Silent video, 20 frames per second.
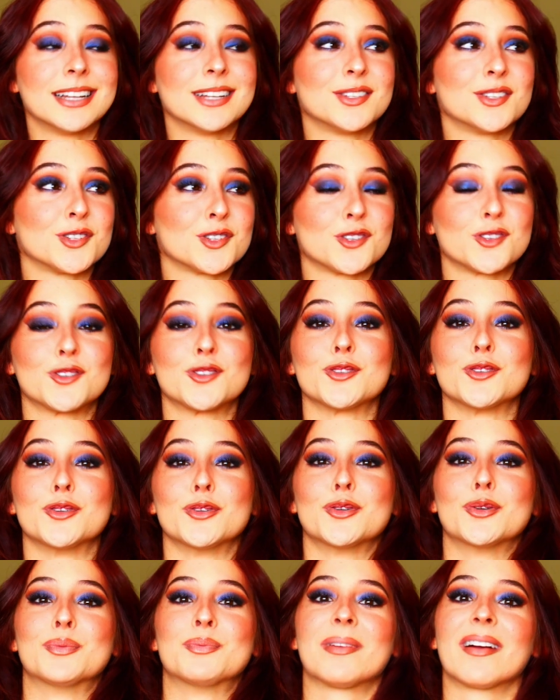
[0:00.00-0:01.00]
it's a
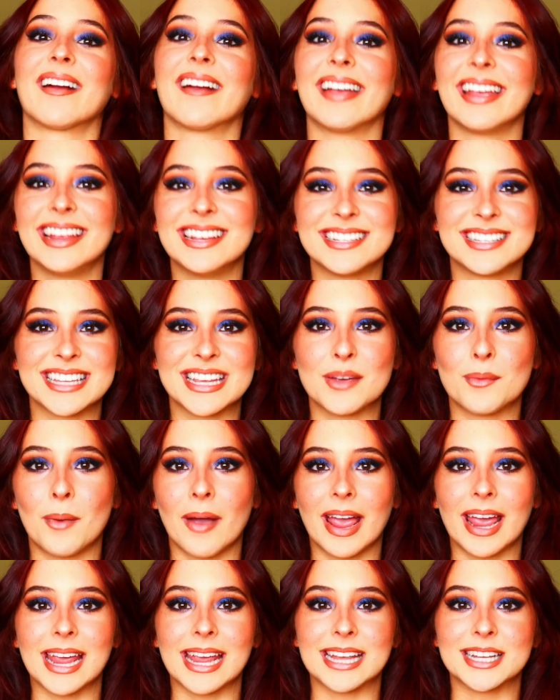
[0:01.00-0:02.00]
super easy
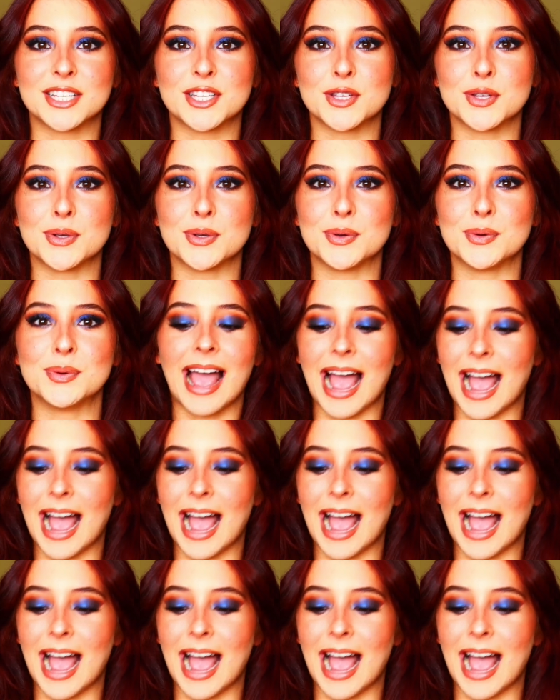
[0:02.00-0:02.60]
way to